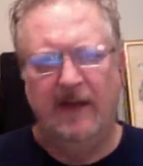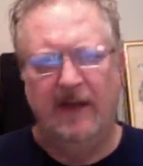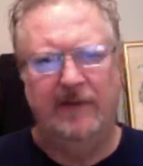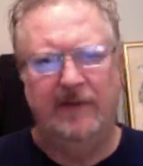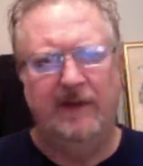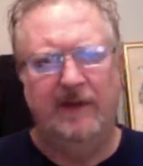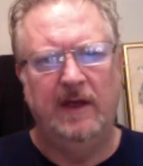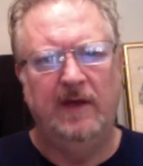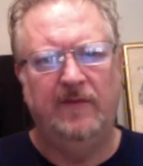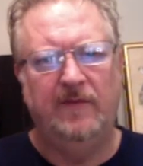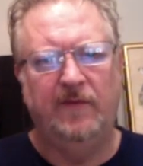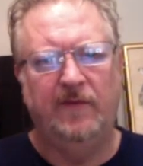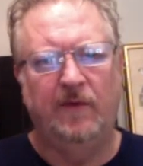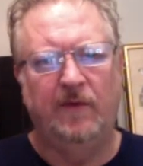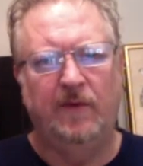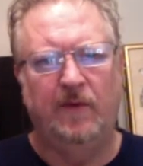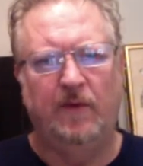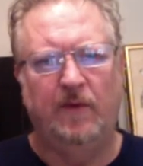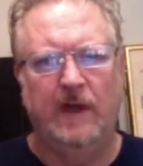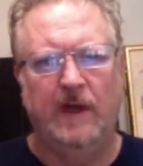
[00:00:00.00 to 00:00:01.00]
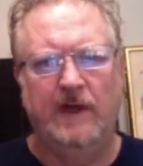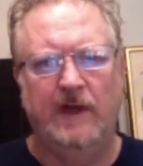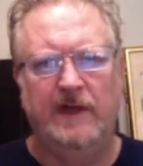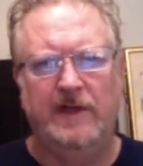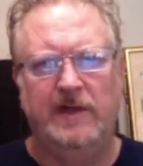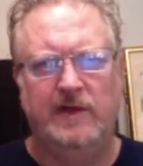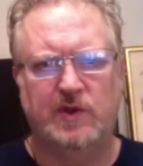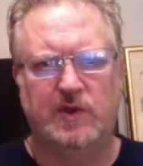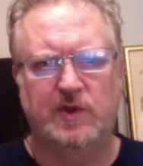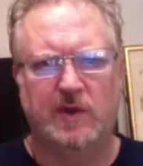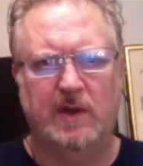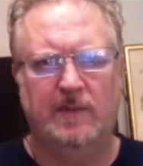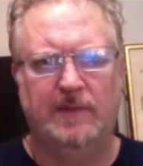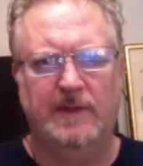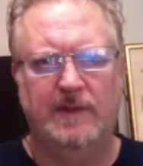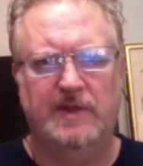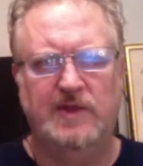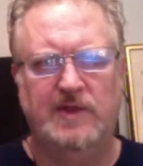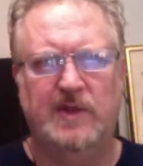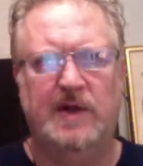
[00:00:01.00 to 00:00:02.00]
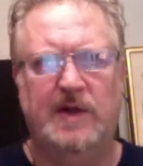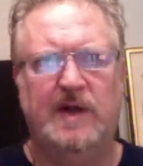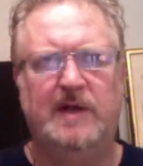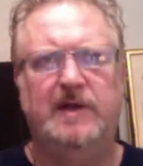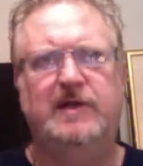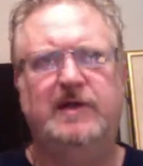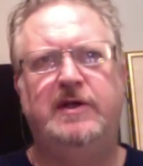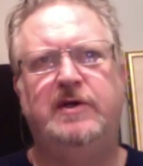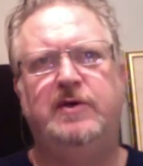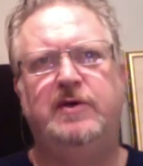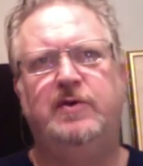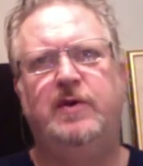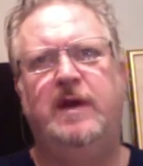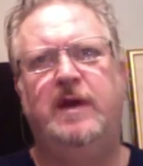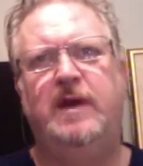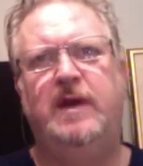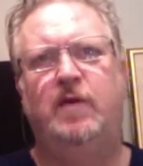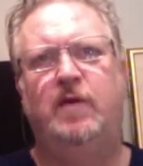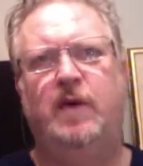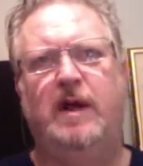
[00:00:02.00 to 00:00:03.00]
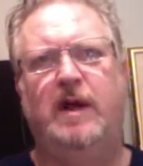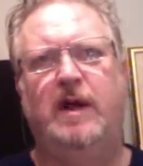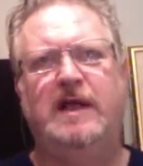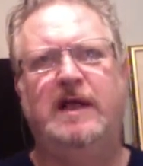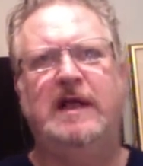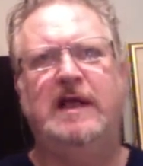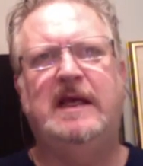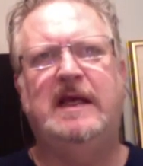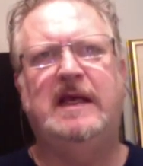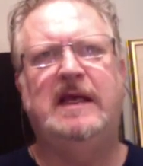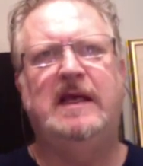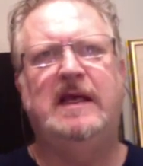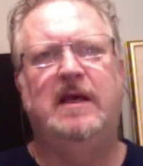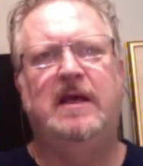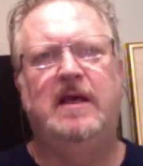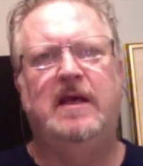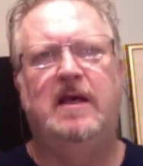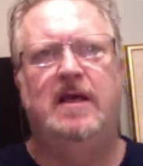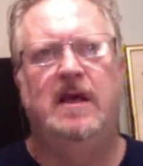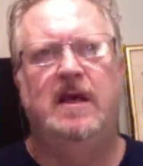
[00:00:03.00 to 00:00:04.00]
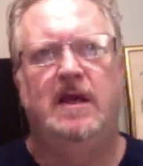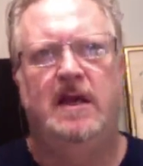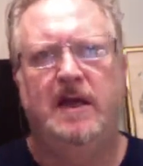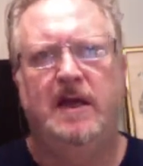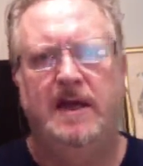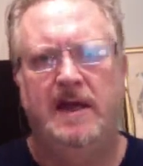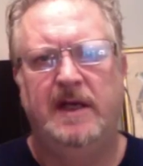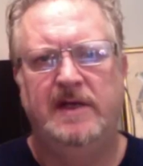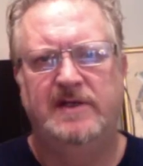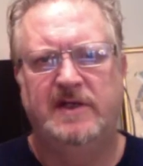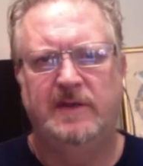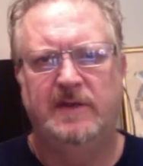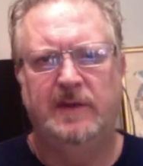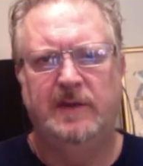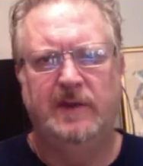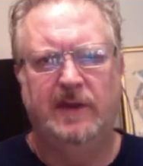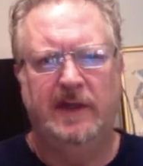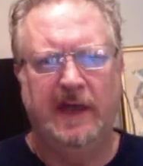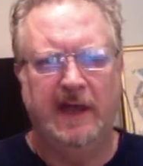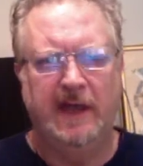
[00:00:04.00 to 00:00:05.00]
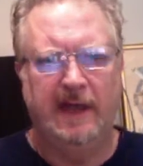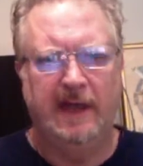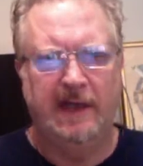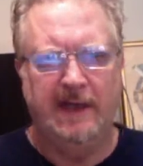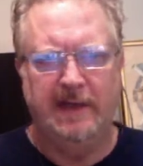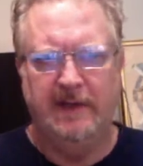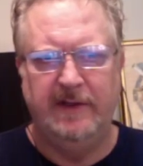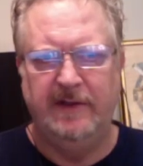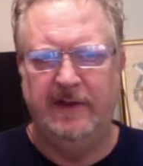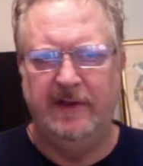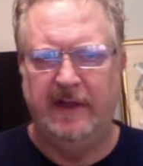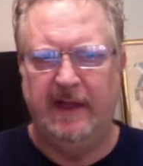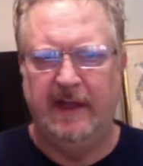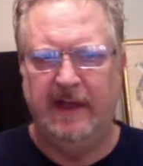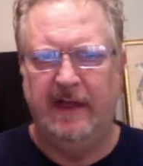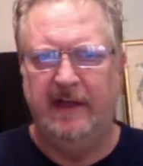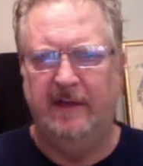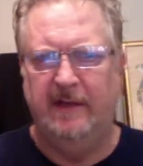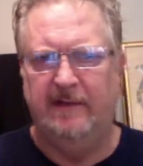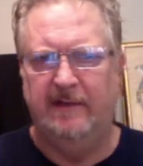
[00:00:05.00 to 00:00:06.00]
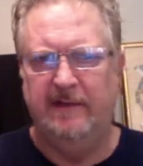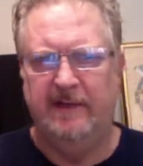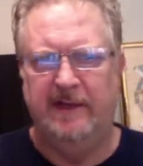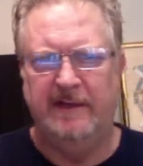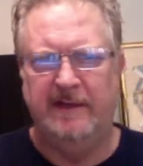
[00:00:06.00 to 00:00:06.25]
think for what Trump is trying to do and what he is communicating and